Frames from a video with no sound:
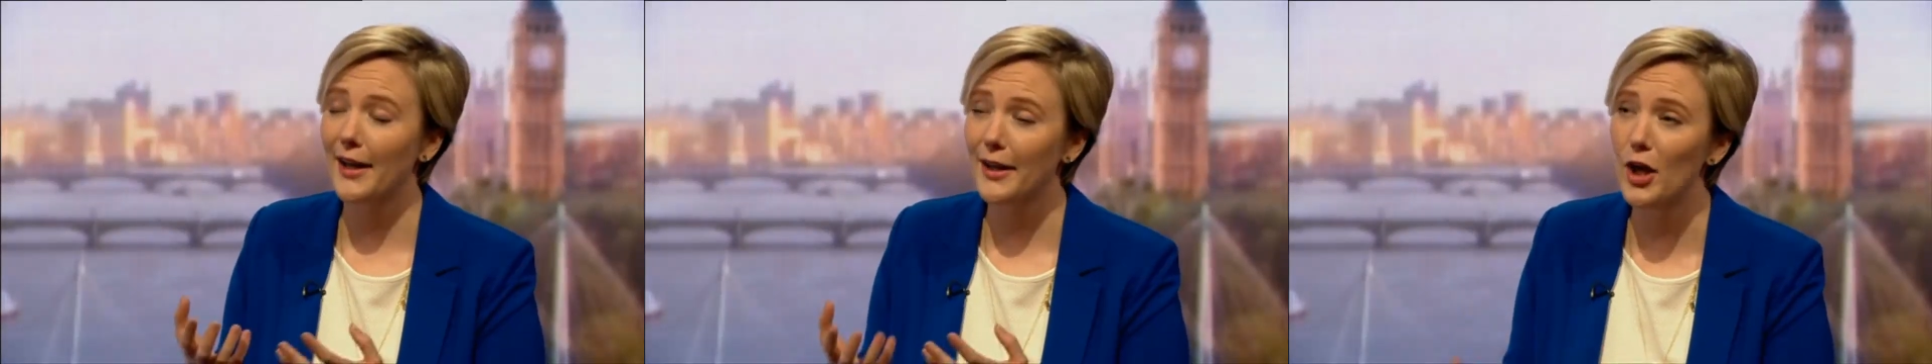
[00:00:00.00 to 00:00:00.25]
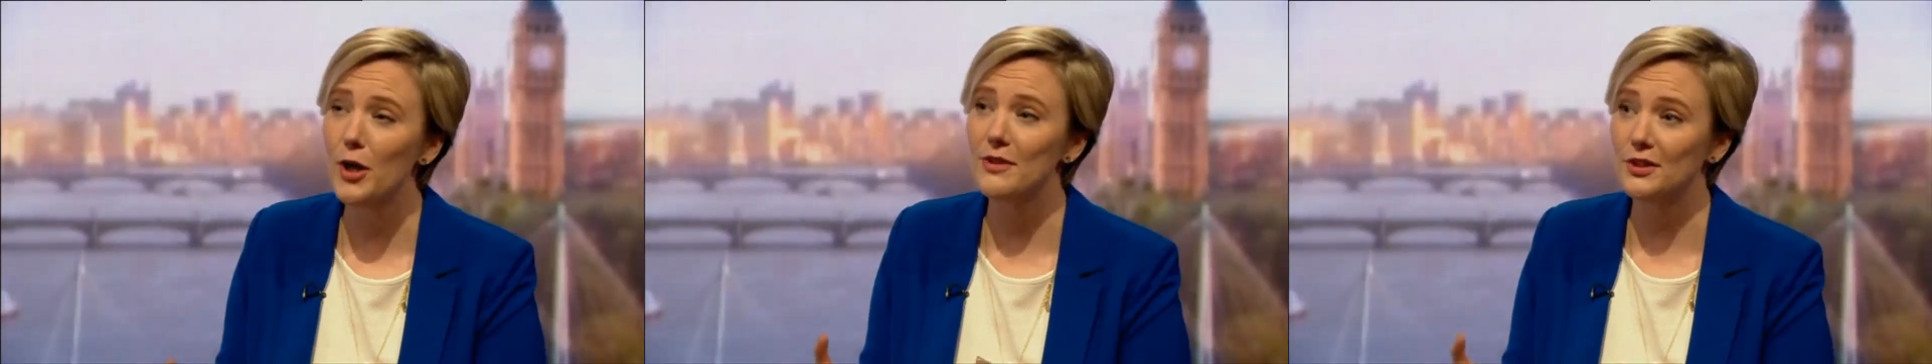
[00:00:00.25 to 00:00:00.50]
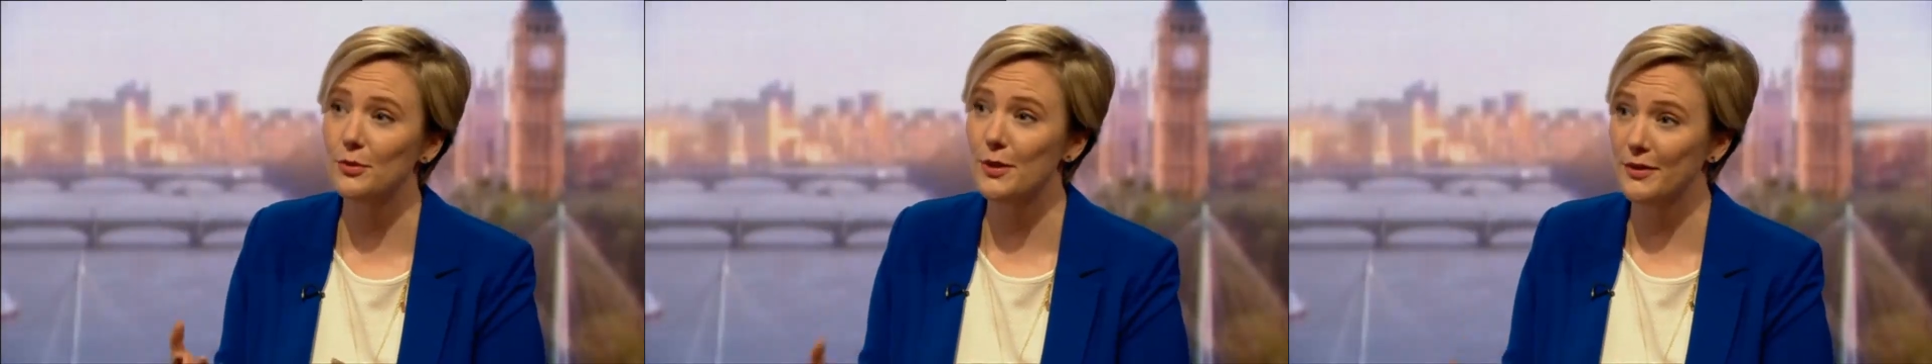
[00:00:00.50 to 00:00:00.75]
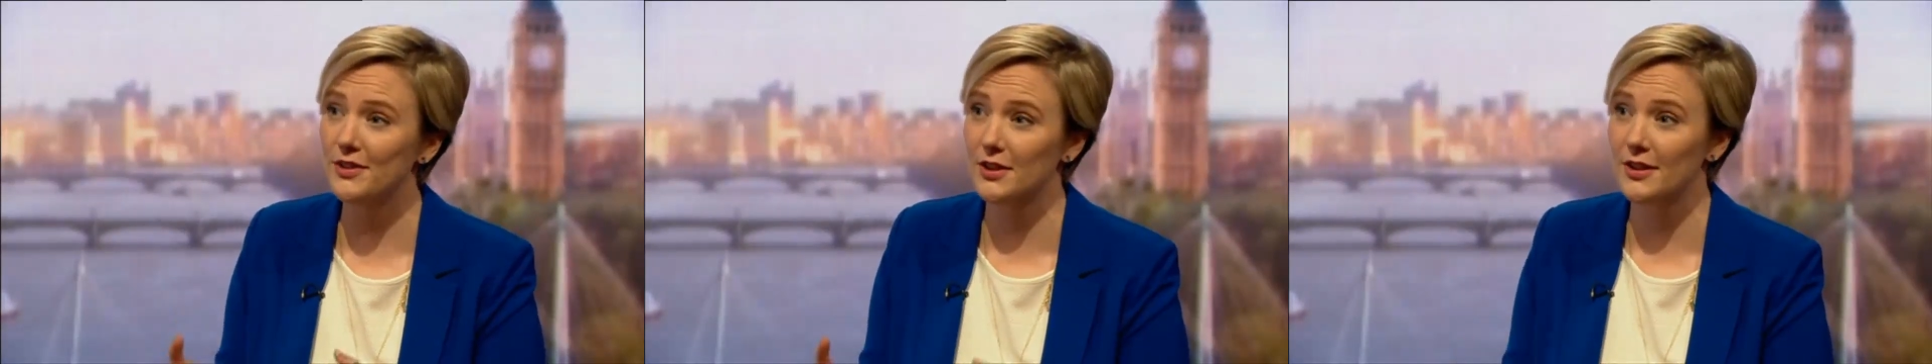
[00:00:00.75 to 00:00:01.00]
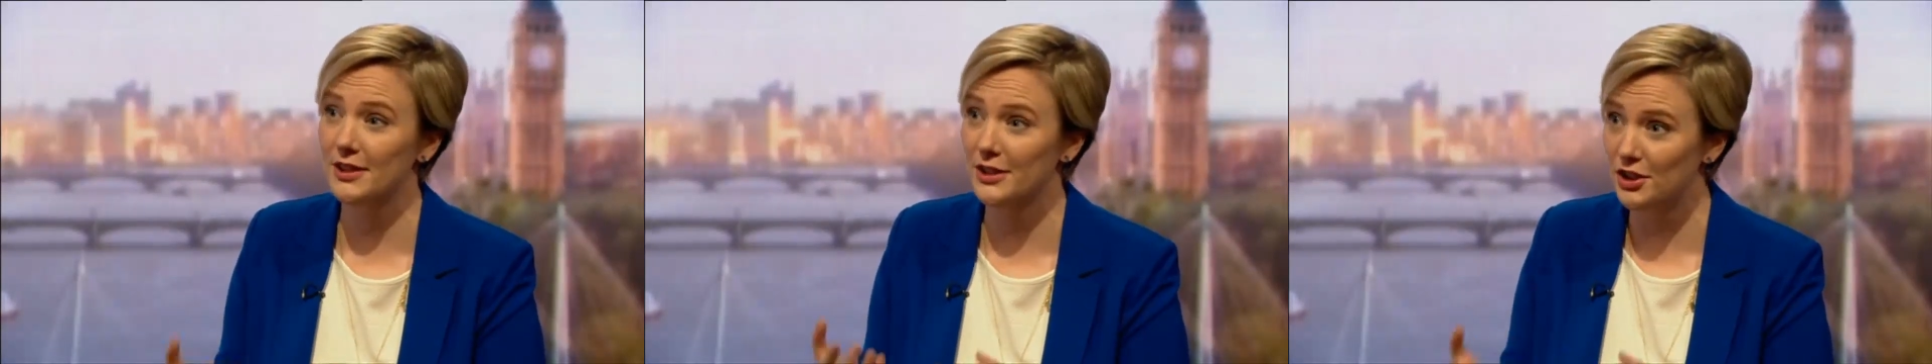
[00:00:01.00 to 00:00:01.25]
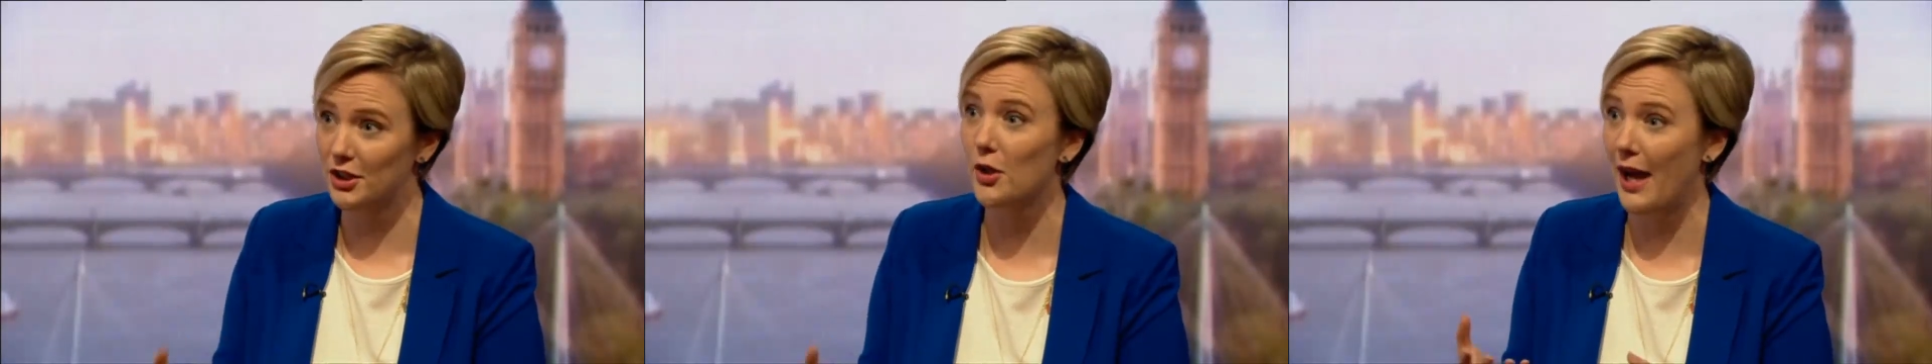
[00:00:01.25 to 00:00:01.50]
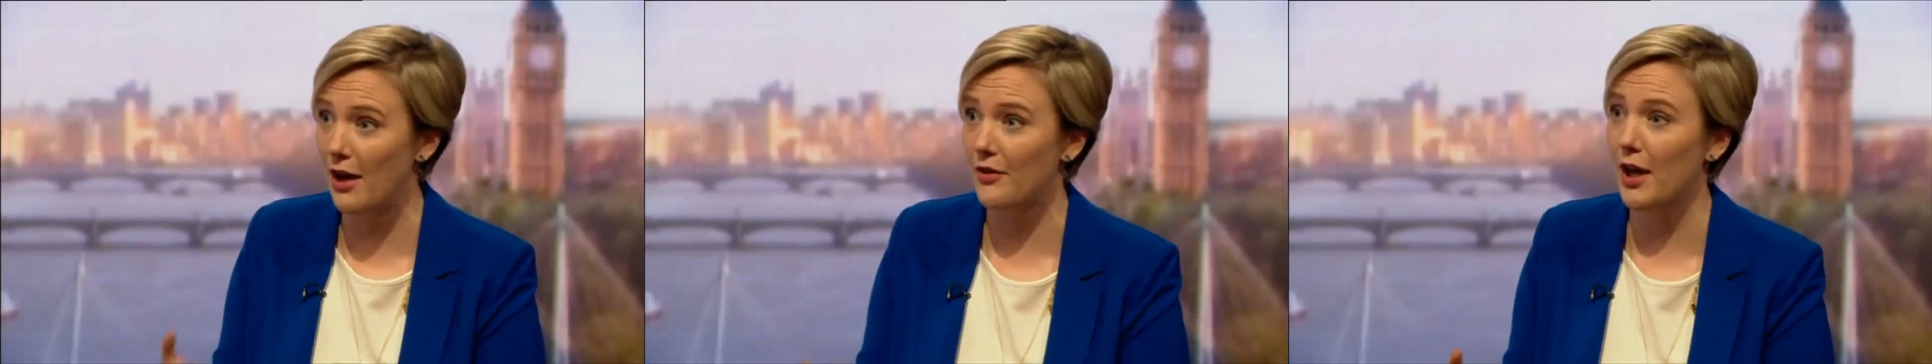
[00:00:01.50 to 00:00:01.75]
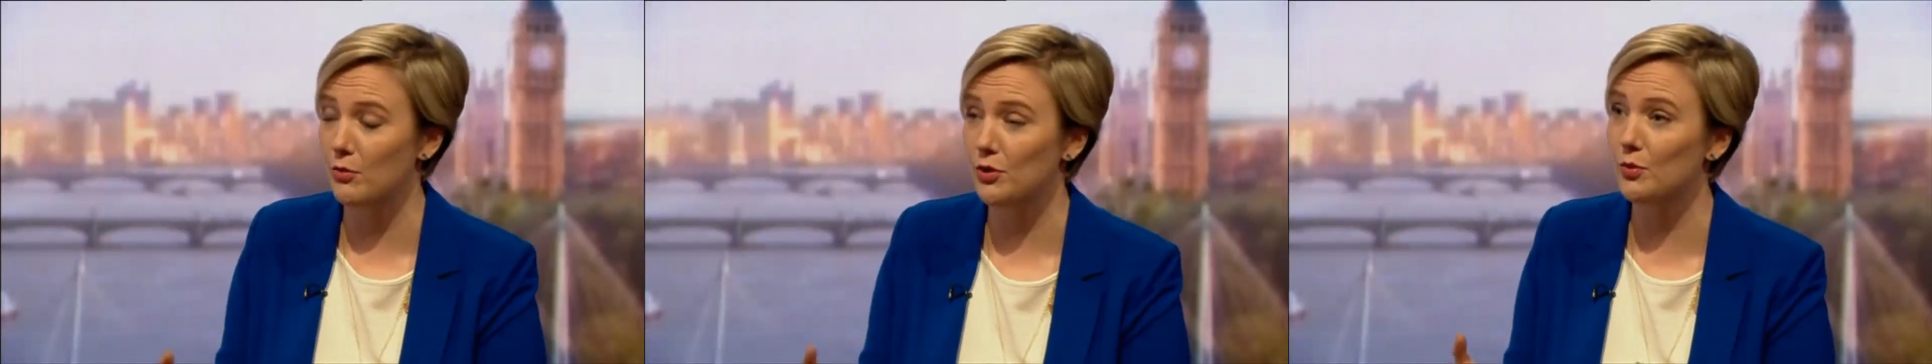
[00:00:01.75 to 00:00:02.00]
And I hope this week we have started to show how
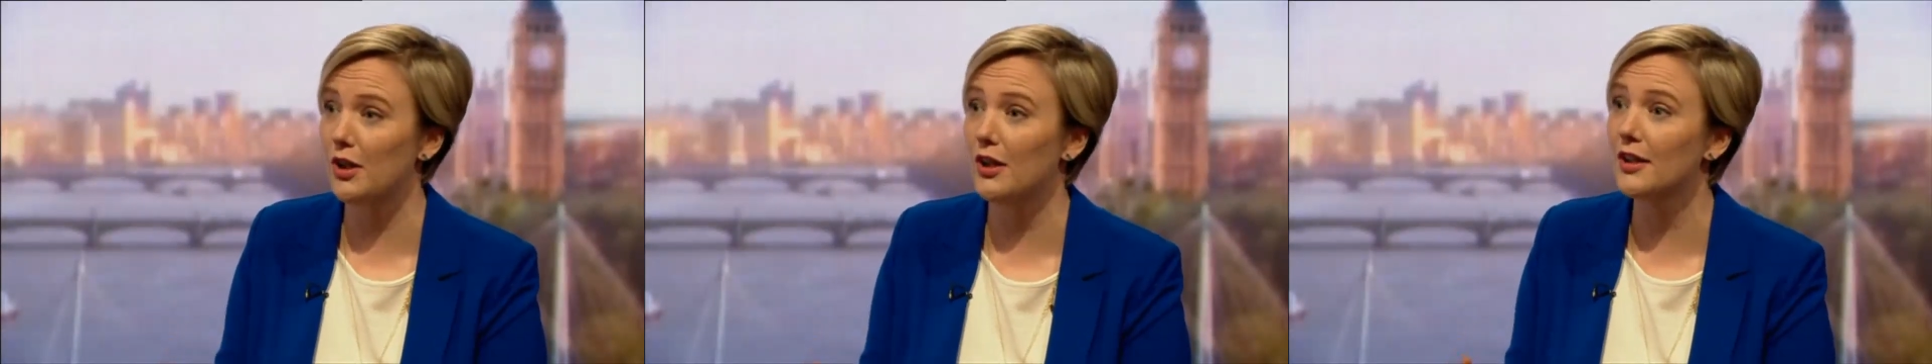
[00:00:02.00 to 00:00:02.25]
that would work